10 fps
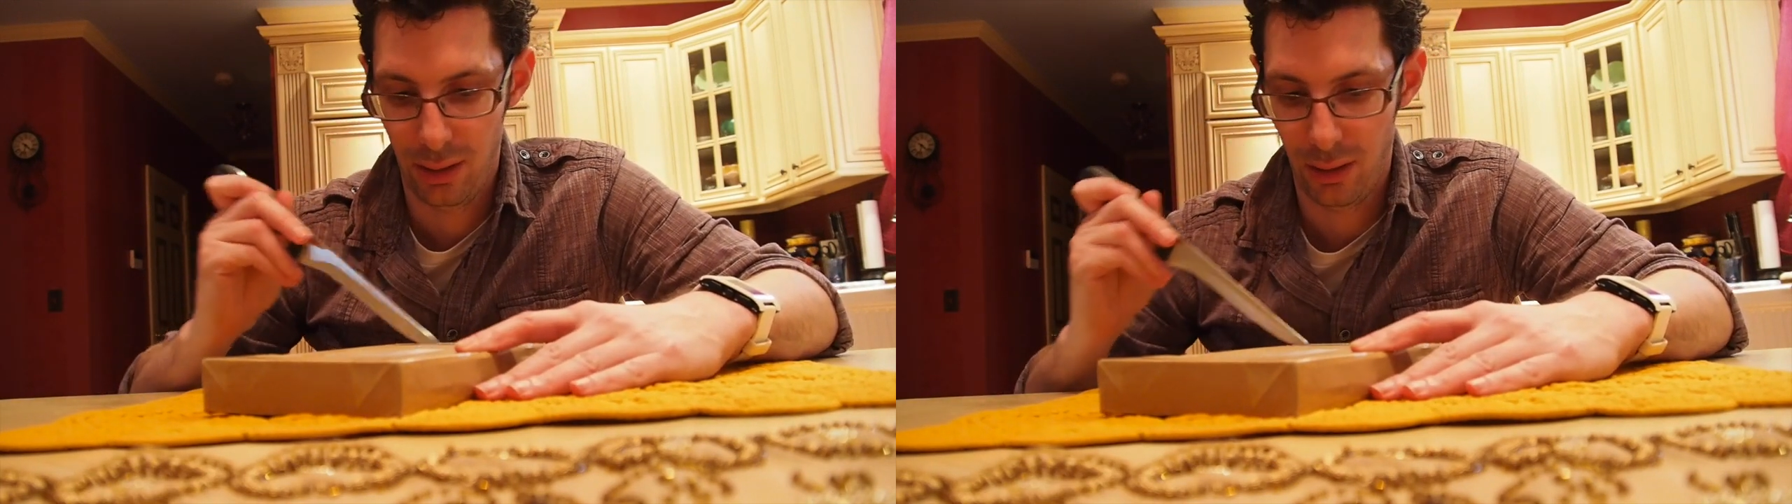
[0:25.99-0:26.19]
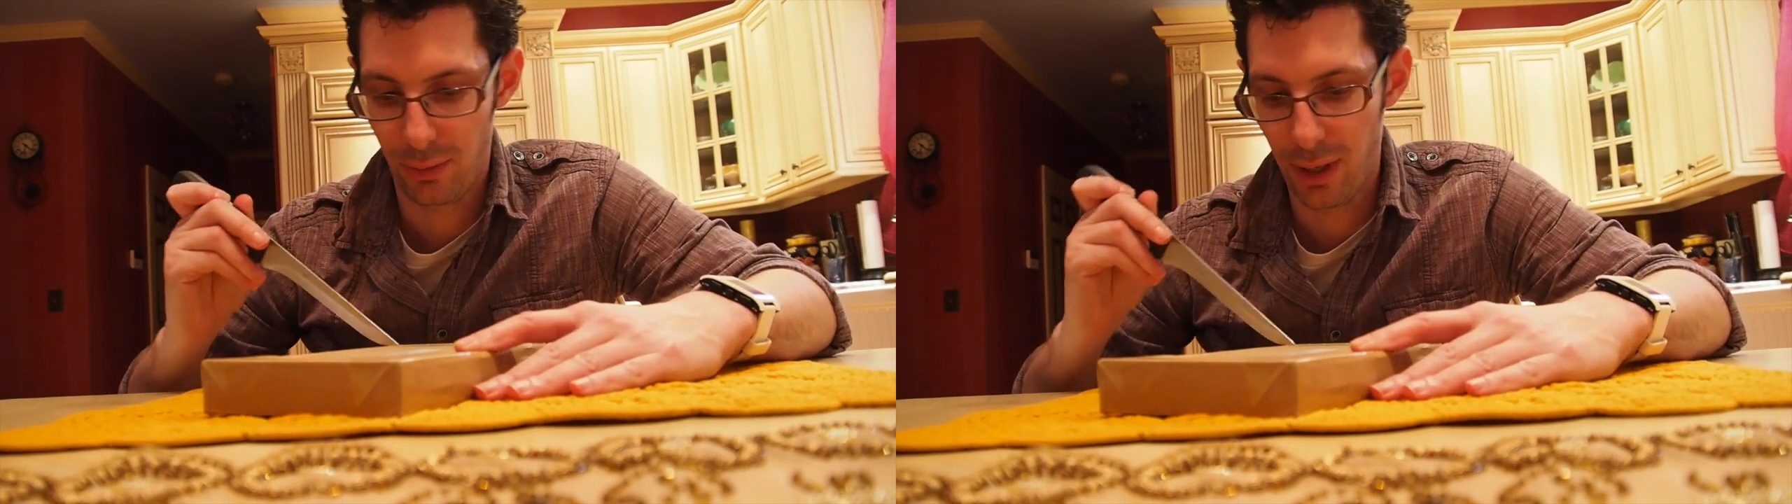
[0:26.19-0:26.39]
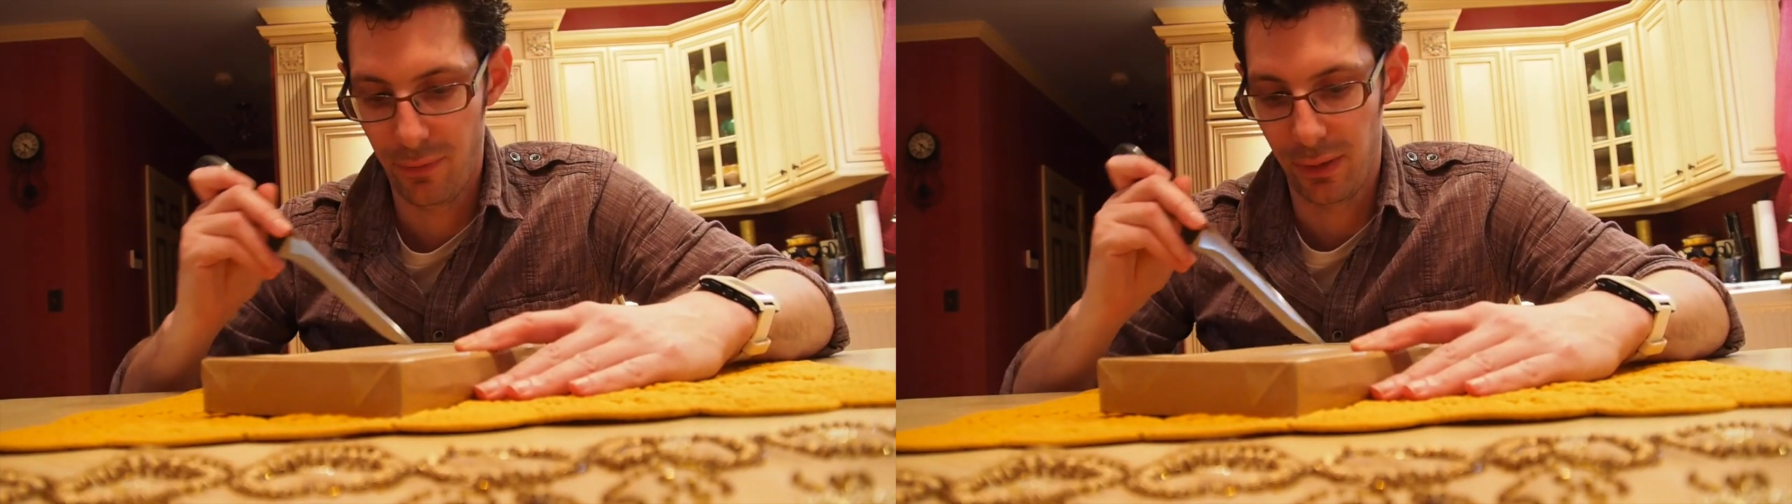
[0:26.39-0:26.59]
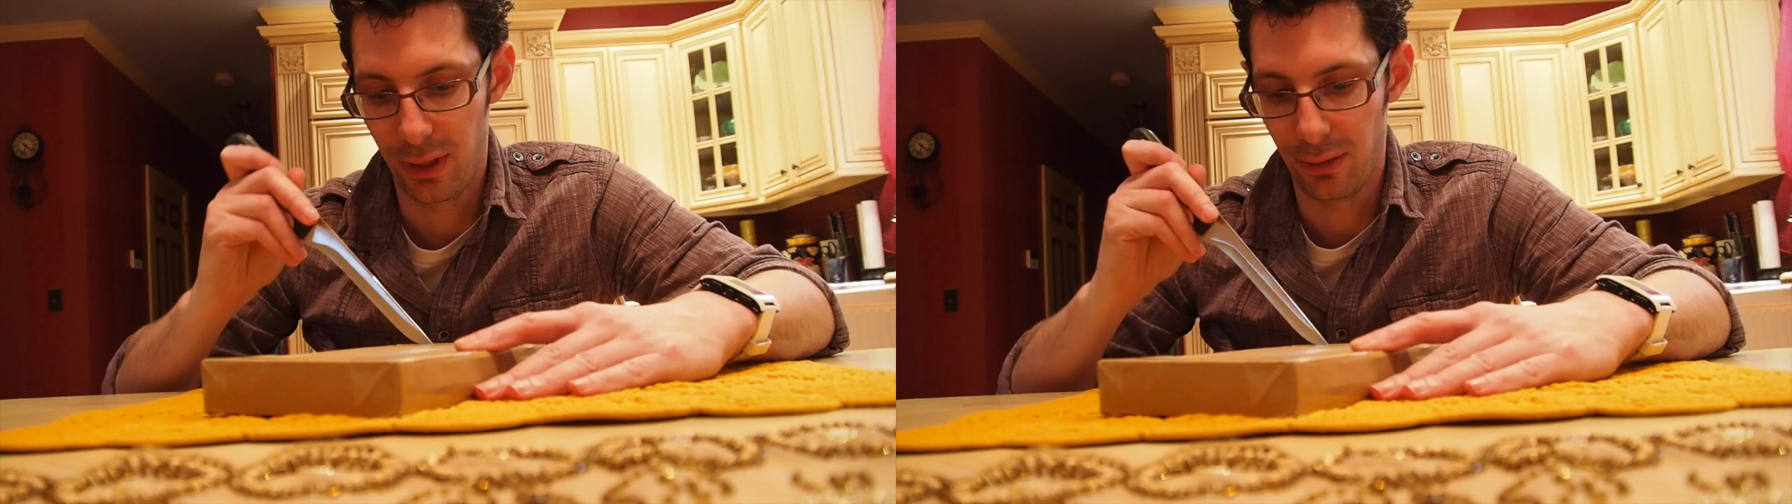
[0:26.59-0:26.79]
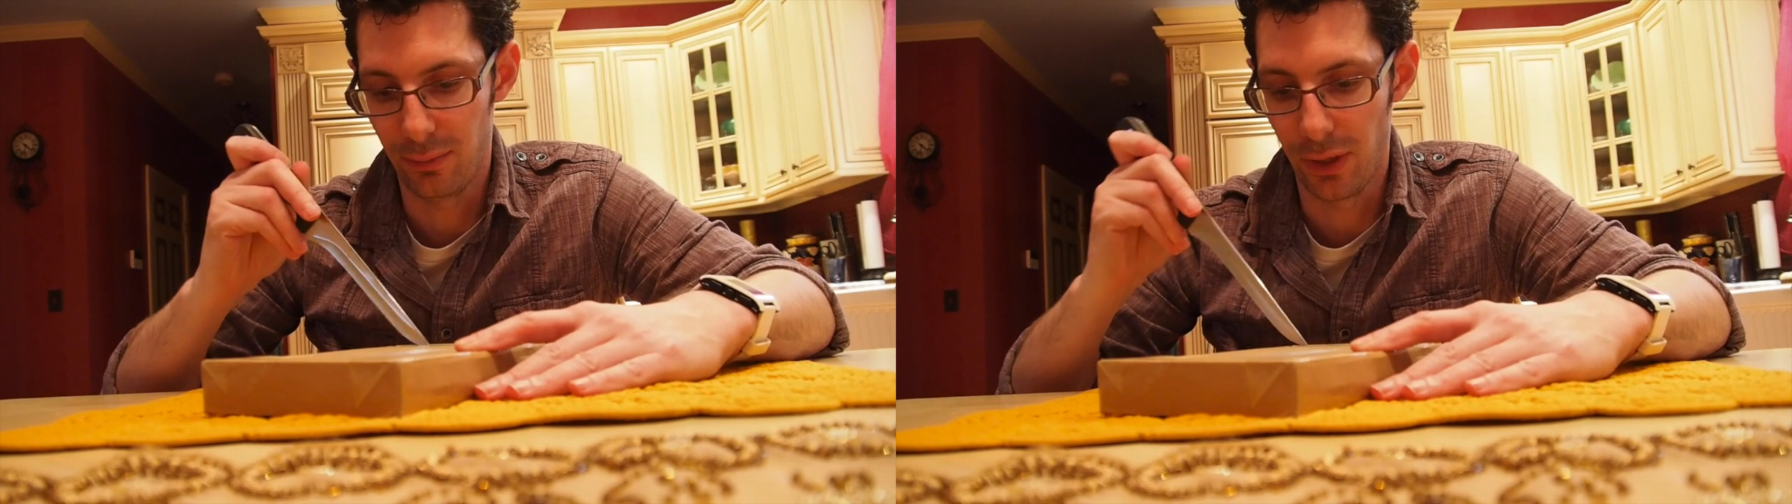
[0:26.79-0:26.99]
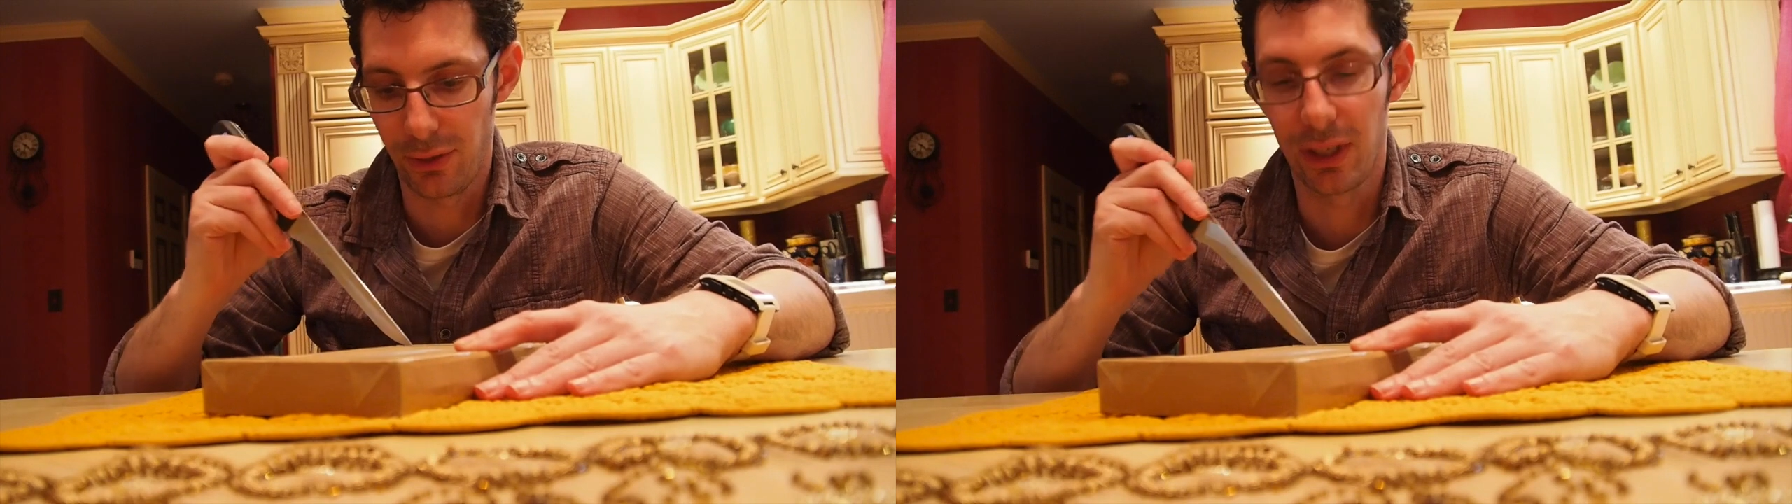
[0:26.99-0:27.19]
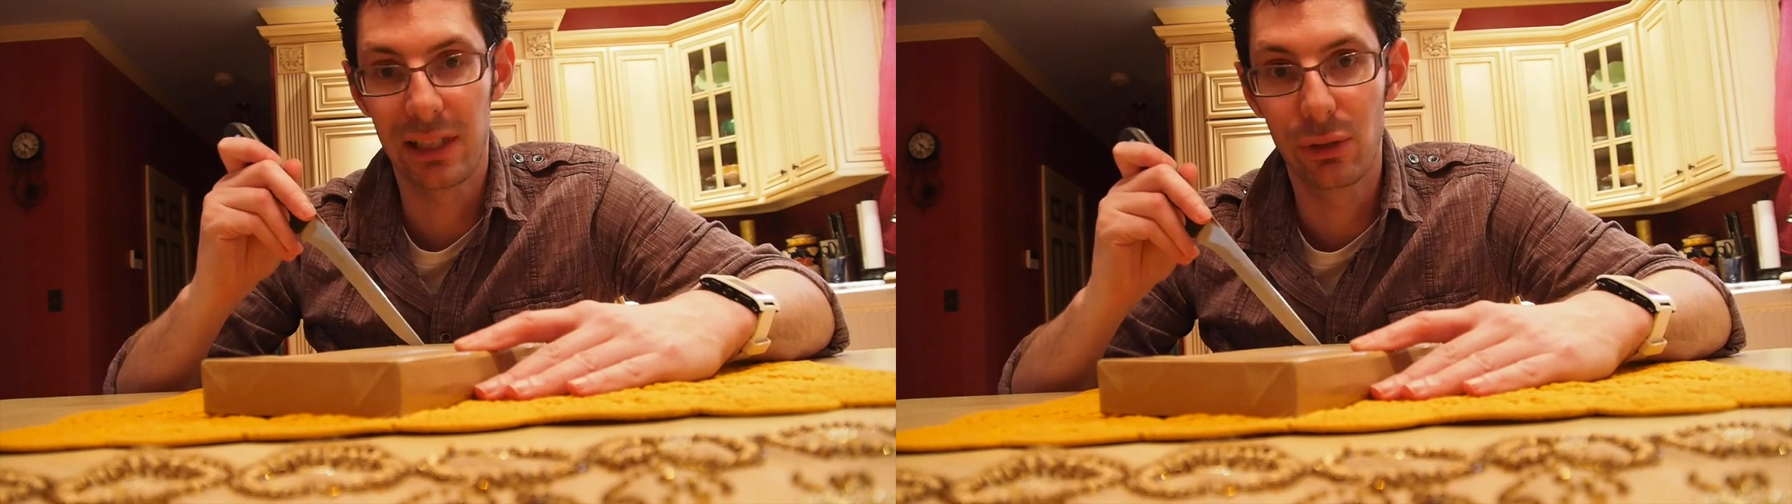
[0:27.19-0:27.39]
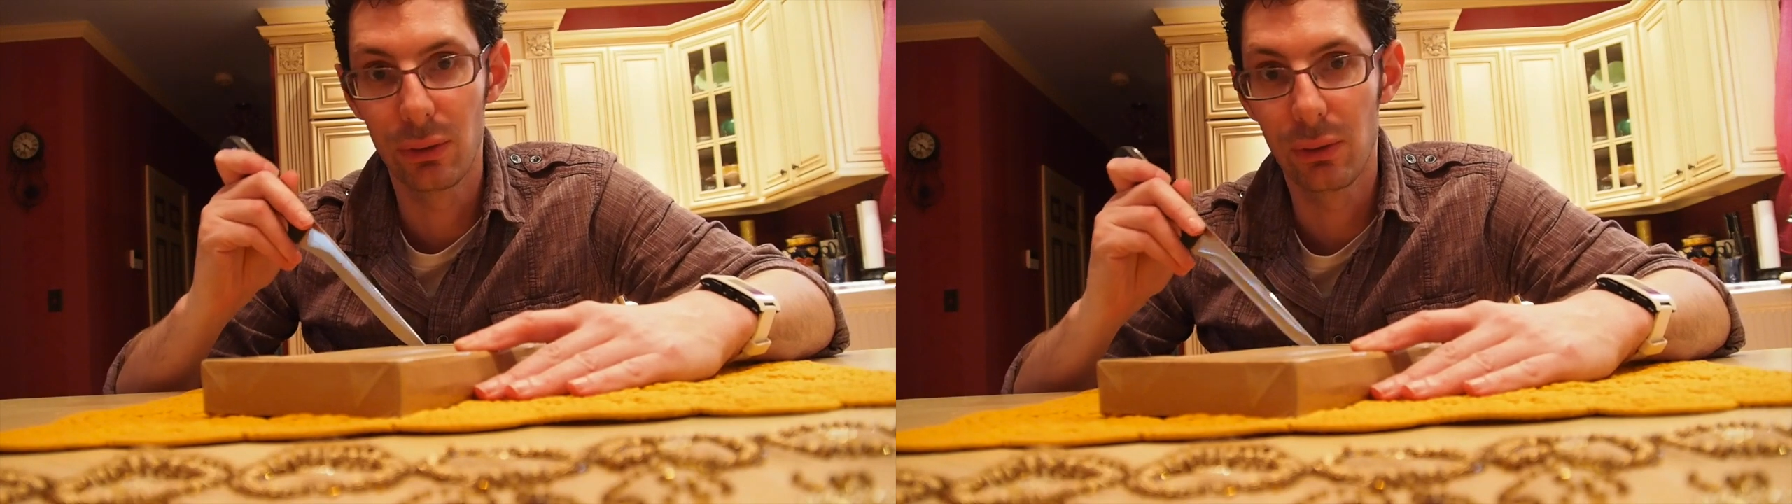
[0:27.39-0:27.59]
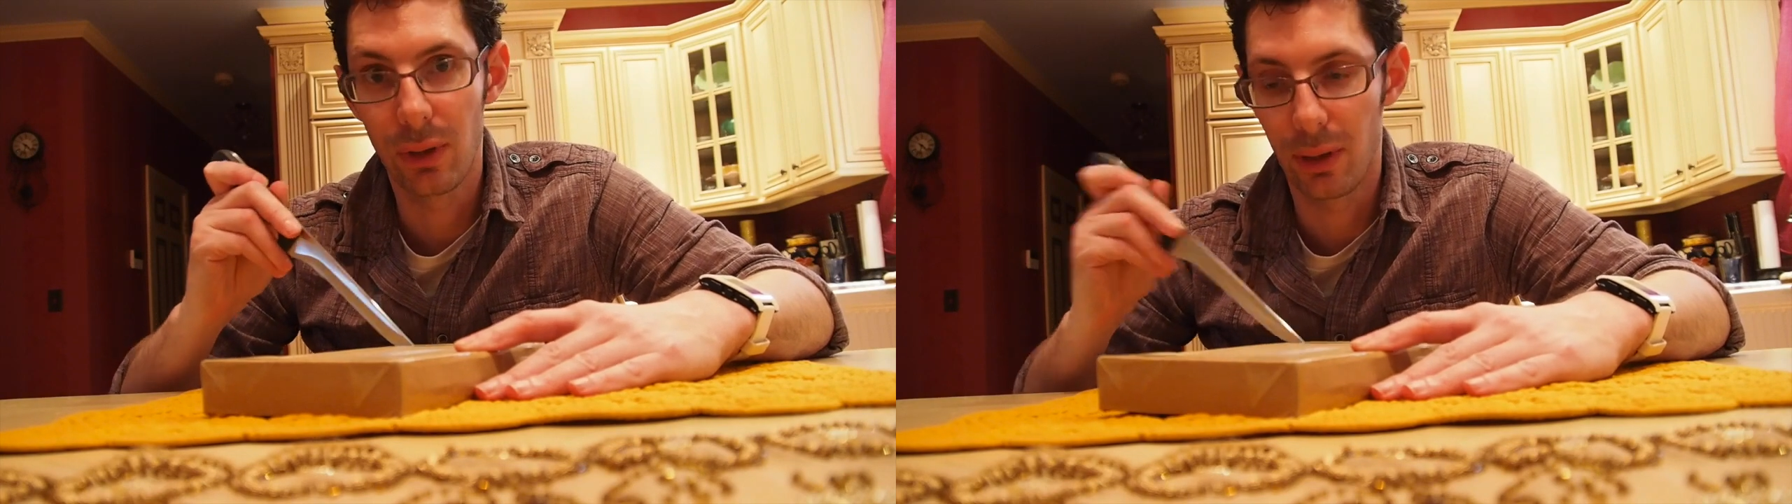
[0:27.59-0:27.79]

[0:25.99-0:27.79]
arrive at the end of the month. I do